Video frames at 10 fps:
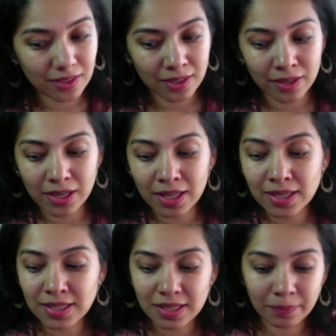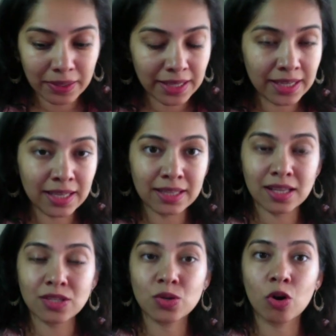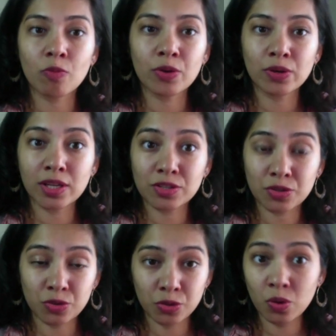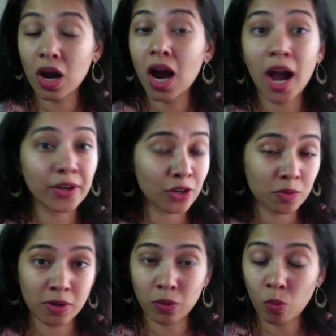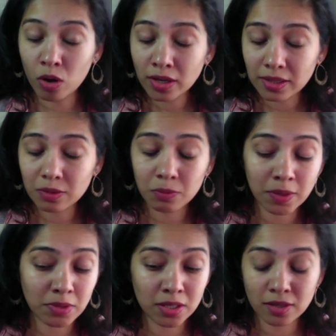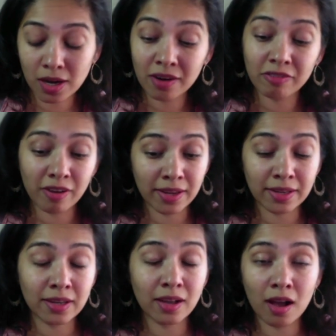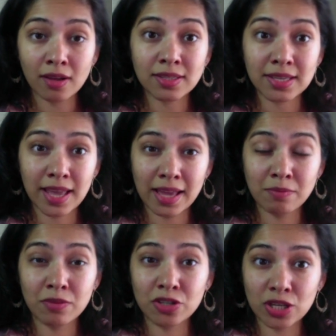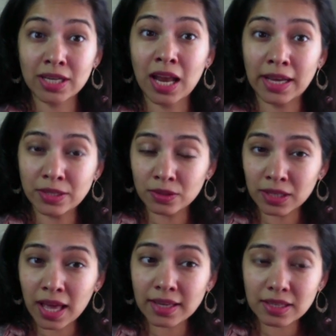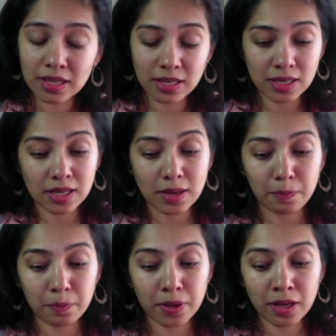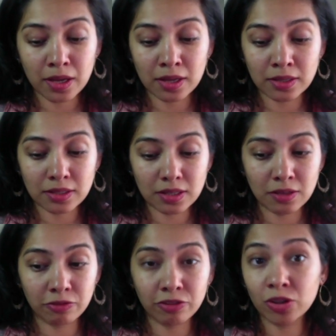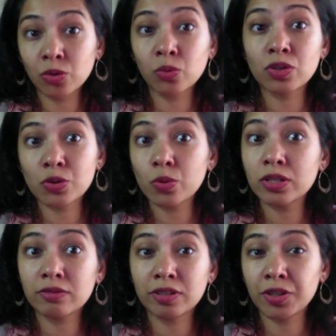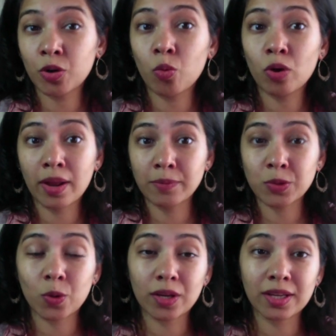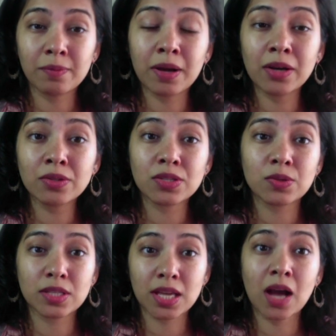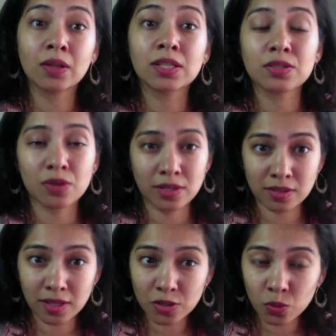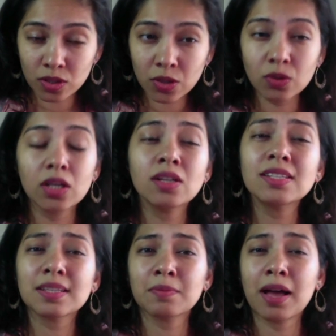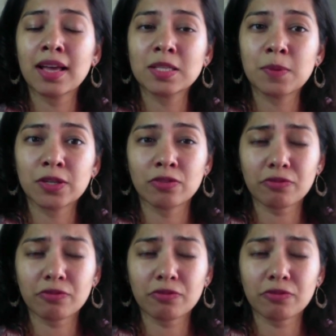is some healing that Scorpio needs to do. I don't know about what. Maybe clarifying cards can shed light on that. But if you intuitively know what I'm talking about, so see how this resonates with you. There is some aspect of,